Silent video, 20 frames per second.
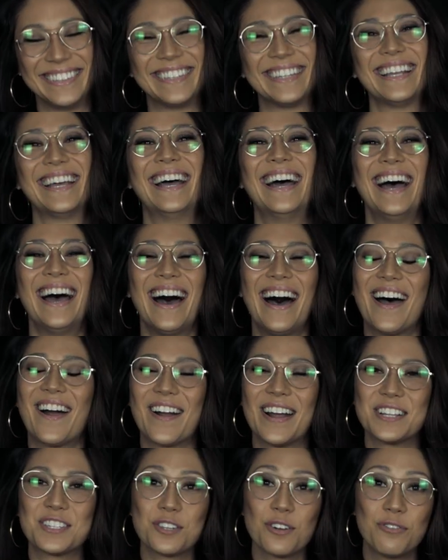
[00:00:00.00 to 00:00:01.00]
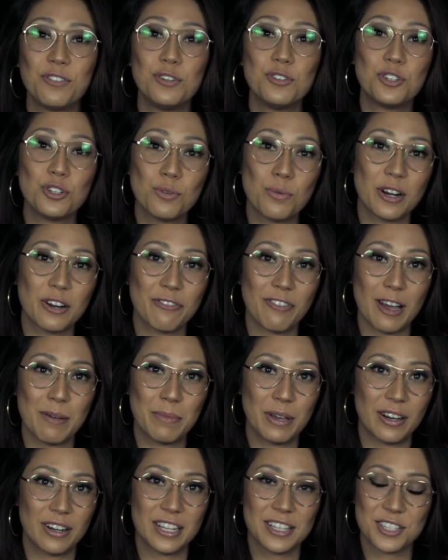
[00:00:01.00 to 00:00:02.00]
All right, so if you do want to
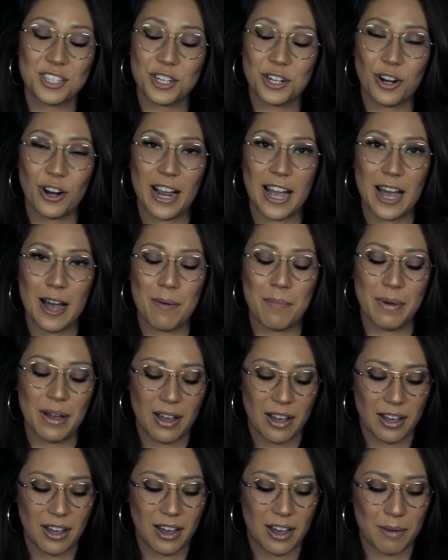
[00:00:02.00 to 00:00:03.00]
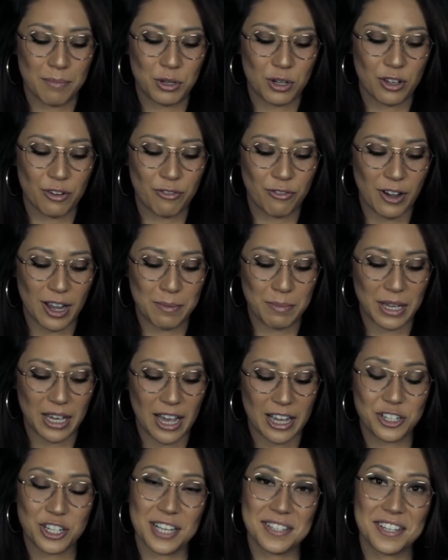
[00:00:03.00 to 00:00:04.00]
find me on Instagram, you can find
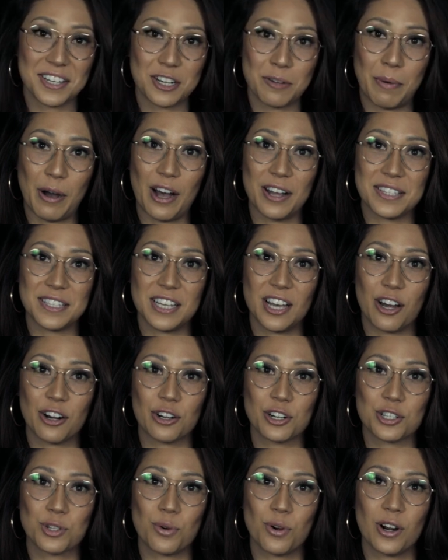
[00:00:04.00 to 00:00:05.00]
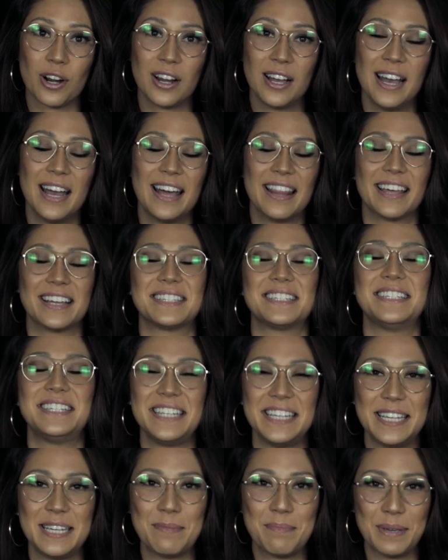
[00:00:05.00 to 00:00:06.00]
me at Jessica DePatie That's
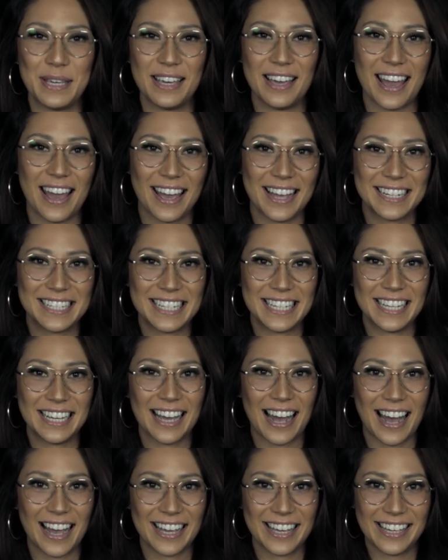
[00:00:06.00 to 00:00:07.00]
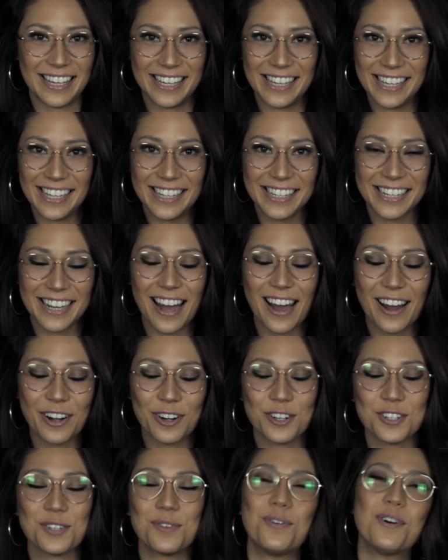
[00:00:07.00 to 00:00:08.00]
DEPATIE
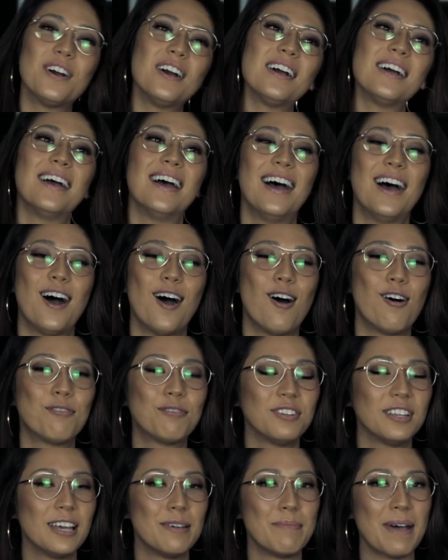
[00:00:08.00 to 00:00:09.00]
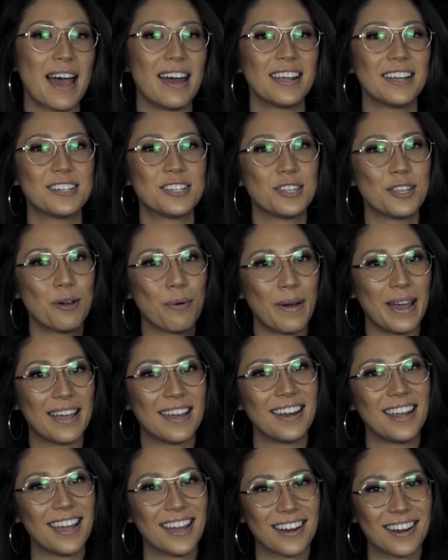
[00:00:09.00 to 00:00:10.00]
Hopefully I'm adding to the
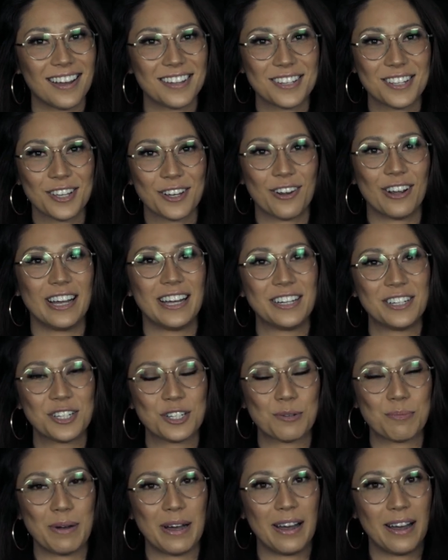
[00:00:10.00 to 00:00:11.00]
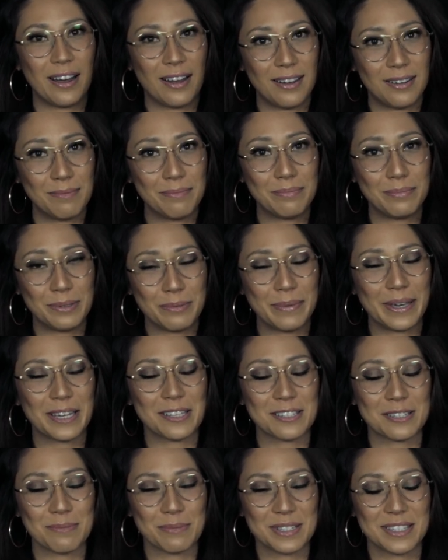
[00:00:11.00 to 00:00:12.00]
awakening and not to the cringe, but I'll be
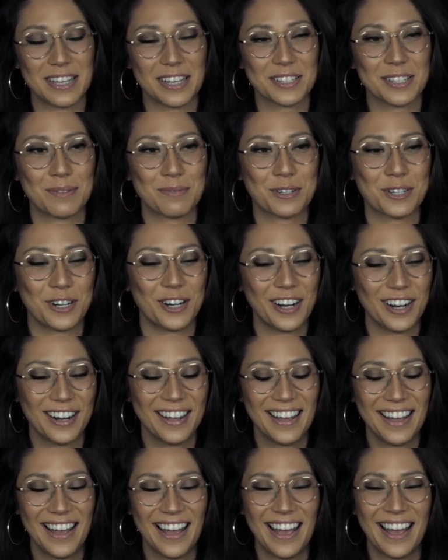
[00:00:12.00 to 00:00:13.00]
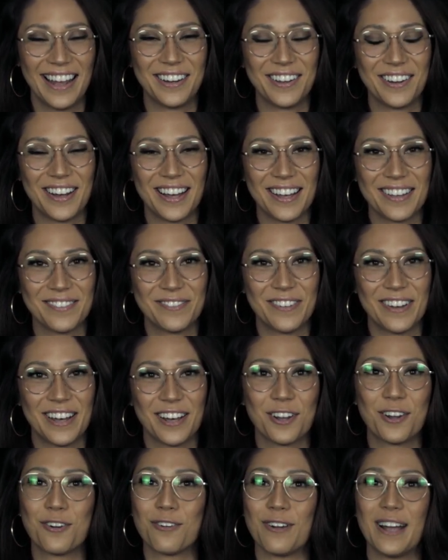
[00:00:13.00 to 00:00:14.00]
making some mistakes, I'm sure. You'll have
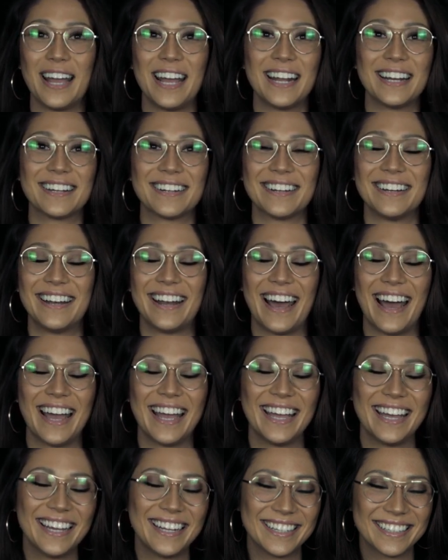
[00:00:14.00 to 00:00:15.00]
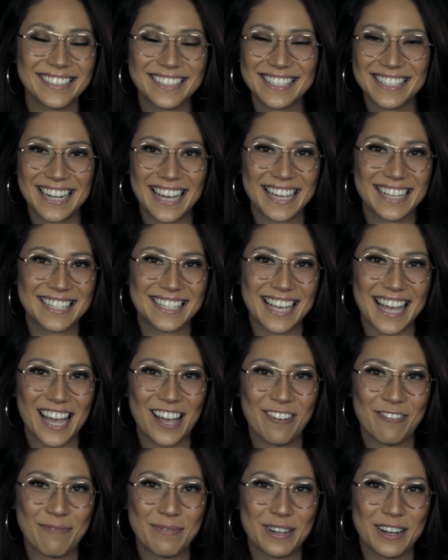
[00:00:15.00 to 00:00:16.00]
a great night. Stay
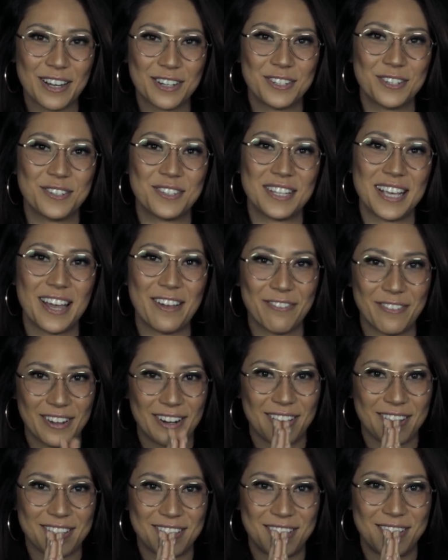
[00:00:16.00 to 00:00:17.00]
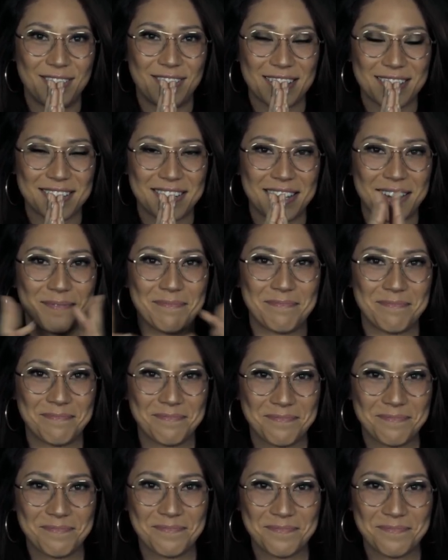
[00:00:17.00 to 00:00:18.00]
safe, but not too safe, and I'll see you next time.